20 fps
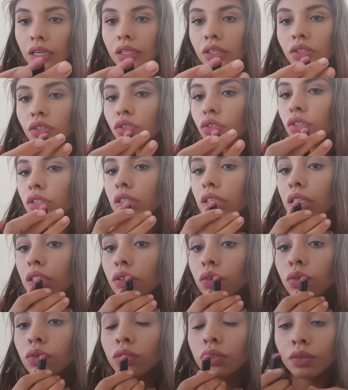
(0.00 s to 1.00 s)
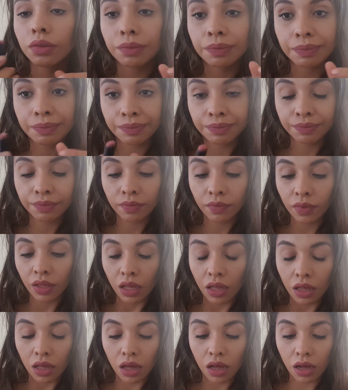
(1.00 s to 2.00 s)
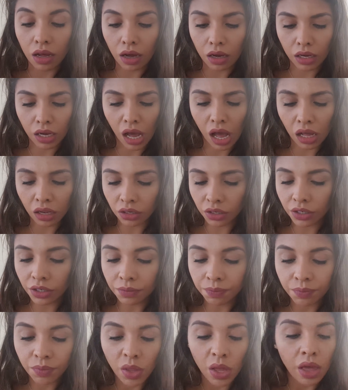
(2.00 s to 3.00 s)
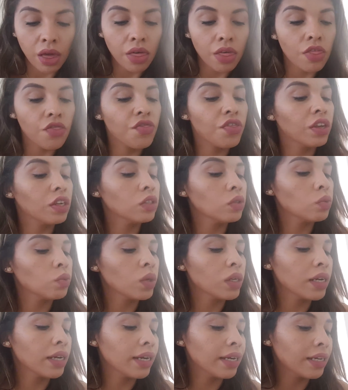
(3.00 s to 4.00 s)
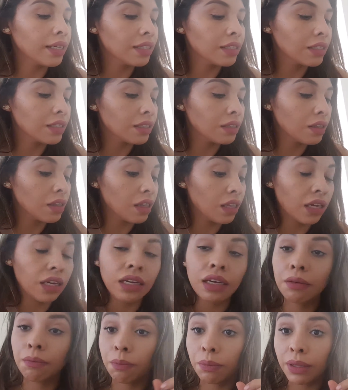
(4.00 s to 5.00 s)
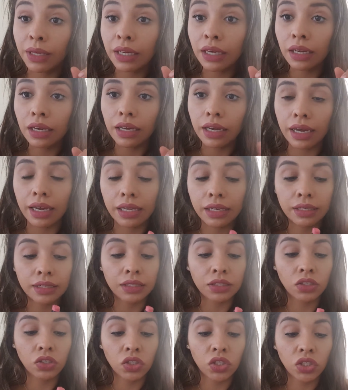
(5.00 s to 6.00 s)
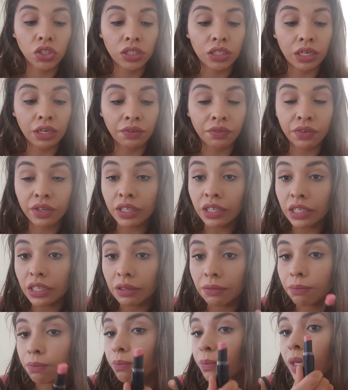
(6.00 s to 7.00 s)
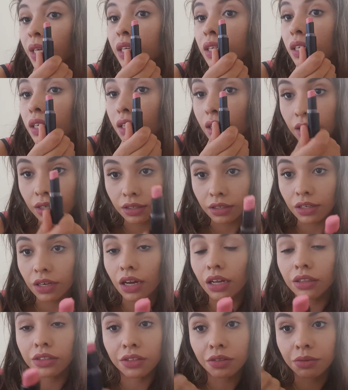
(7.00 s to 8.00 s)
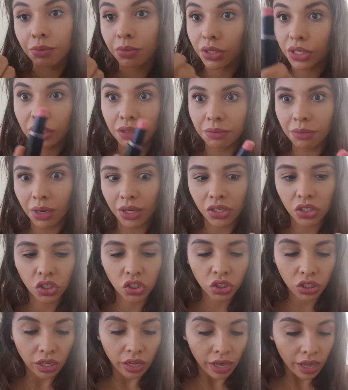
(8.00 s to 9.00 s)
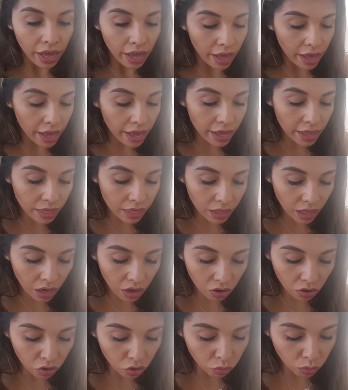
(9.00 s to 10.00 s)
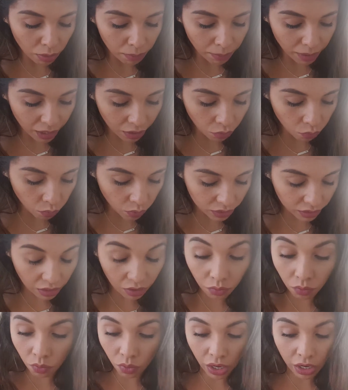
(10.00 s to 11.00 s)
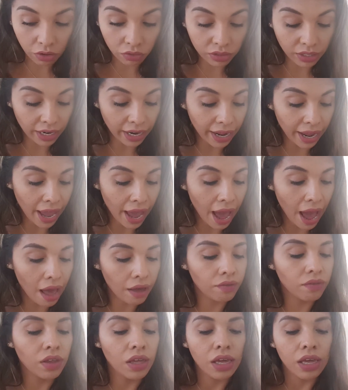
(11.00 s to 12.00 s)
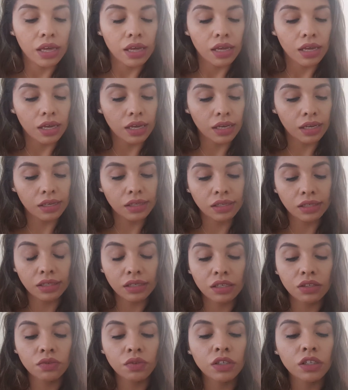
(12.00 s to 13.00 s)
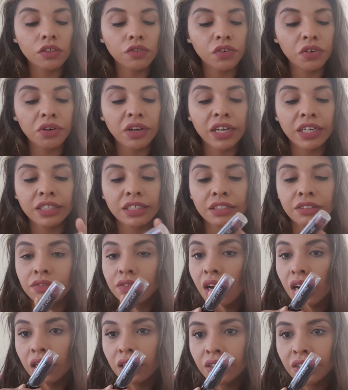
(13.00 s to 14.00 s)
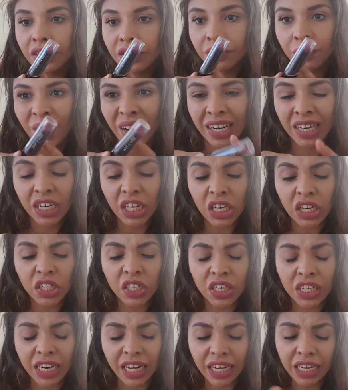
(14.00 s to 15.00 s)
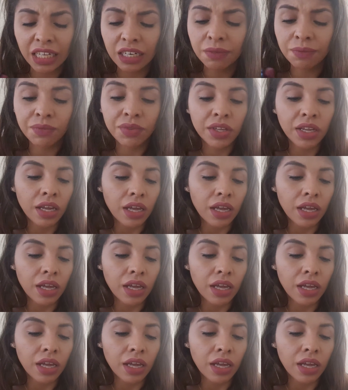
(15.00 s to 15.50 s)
It's just a nude color. This one, it's Think Pink, and it's just a really pink color pretty much. And the other one by Wet n Wild that I have is, this one is for like the regular $1 line,